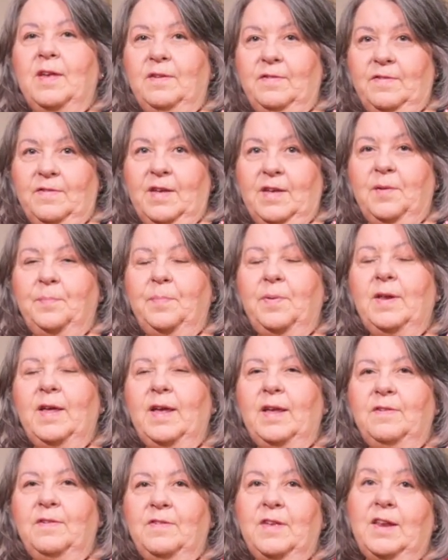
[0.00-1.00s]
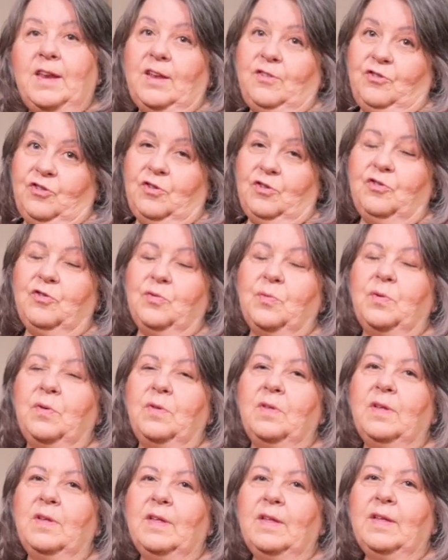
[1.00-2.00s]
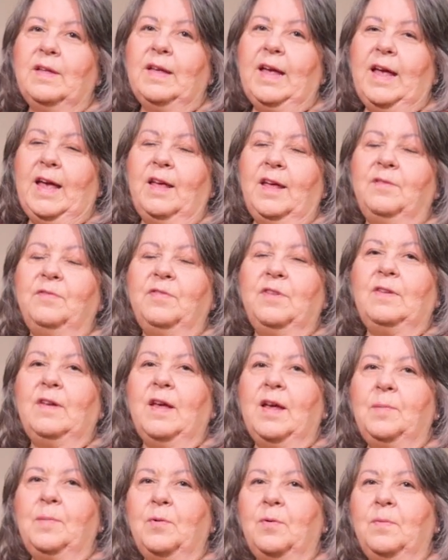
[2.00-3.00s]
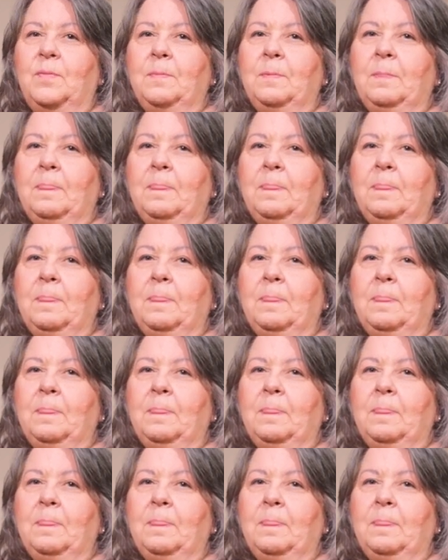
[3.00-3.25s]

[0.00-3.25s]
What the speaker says: They set a place at his usual head of the table.